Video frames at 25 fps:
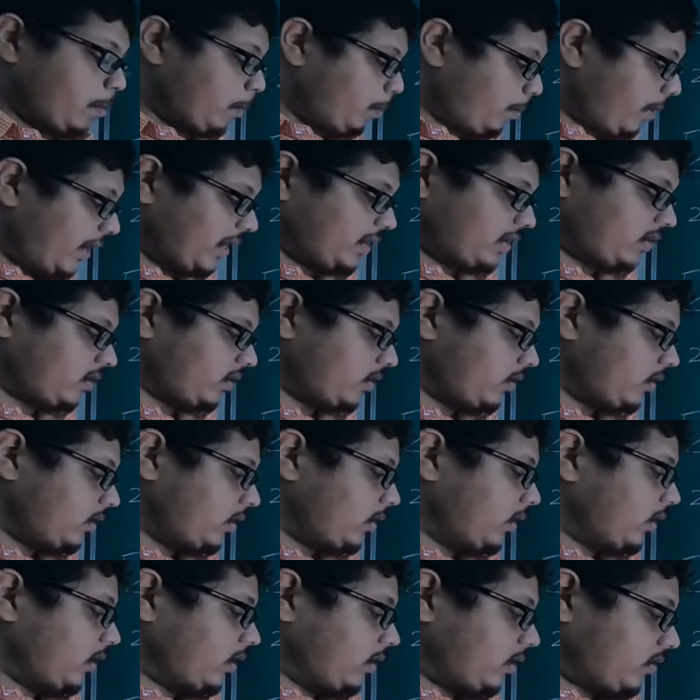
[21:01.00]
But
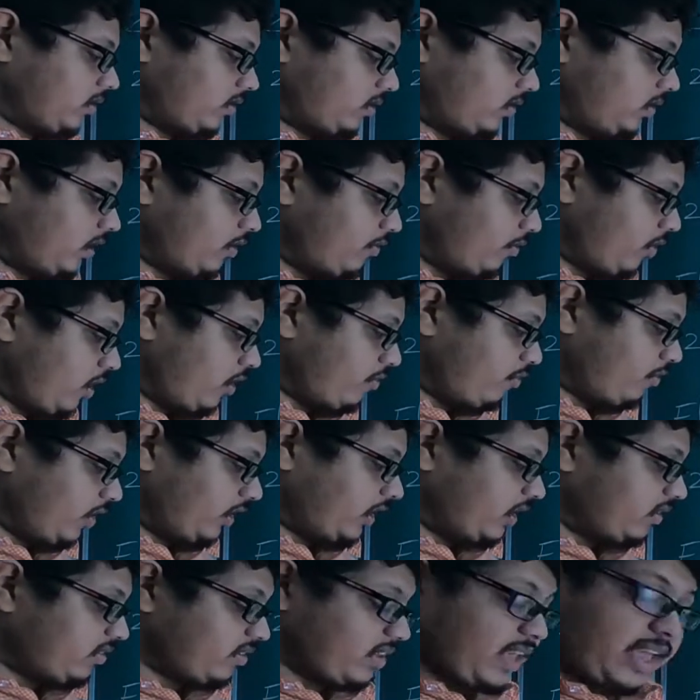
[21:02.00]
if
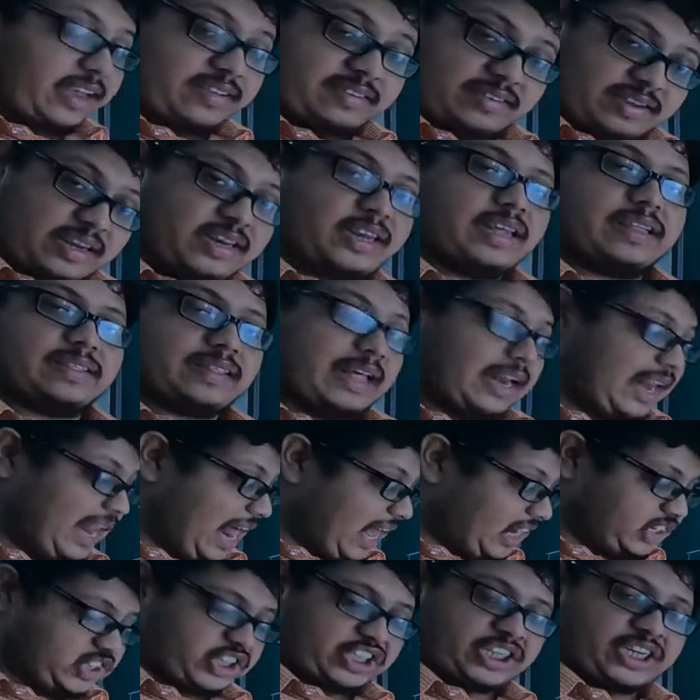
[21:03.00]
it is exceeding the
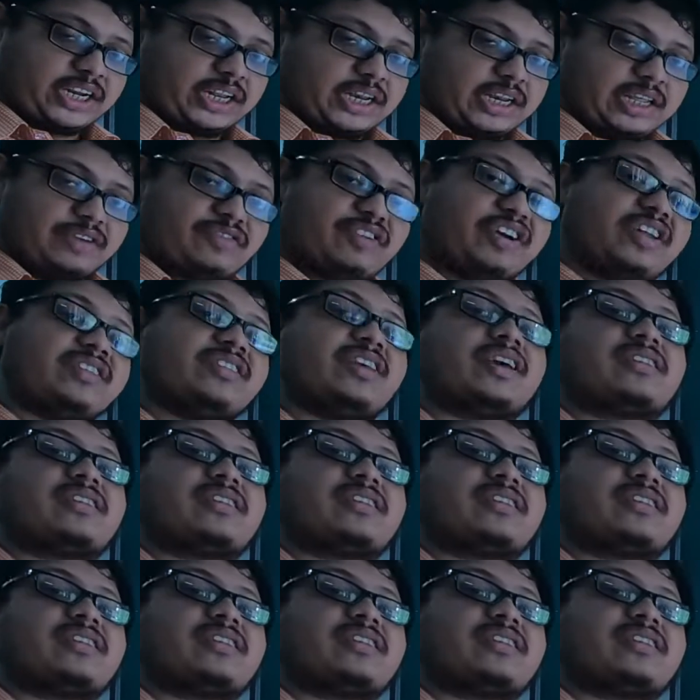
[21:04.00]
last shell, if it is